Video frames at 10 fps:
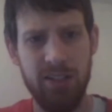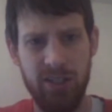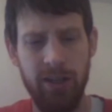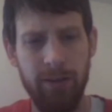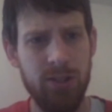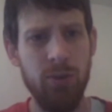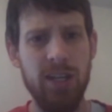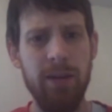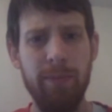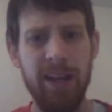two
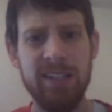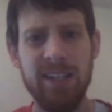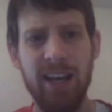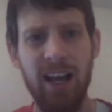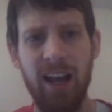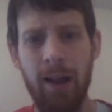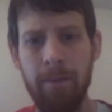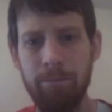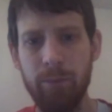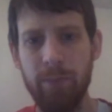teammates.
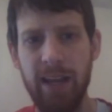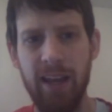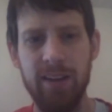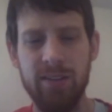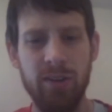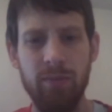And